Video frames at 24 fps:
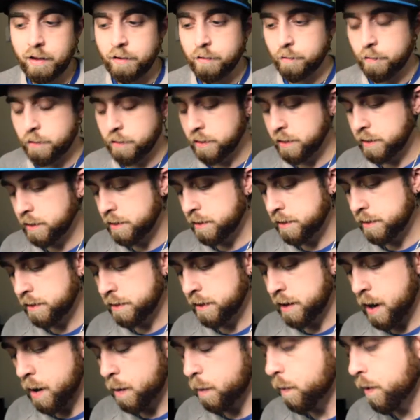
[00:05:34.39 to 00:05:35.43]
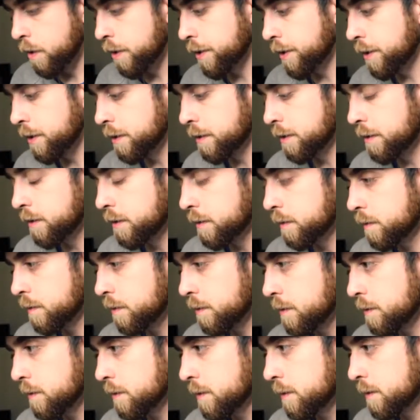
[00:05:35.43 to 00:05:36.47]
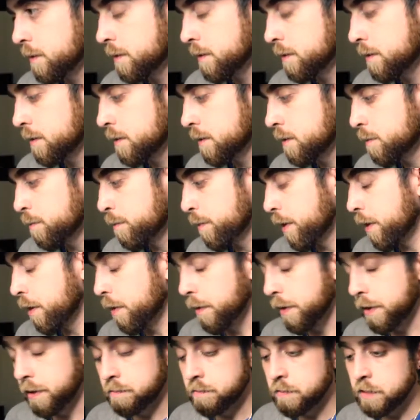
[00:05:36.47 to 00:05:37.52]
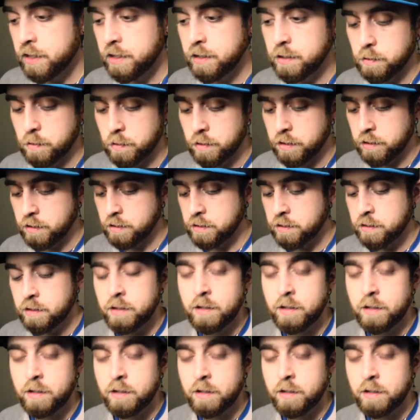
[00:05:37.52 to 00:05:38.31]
really anything that I wanted, but oh well, it is what it is.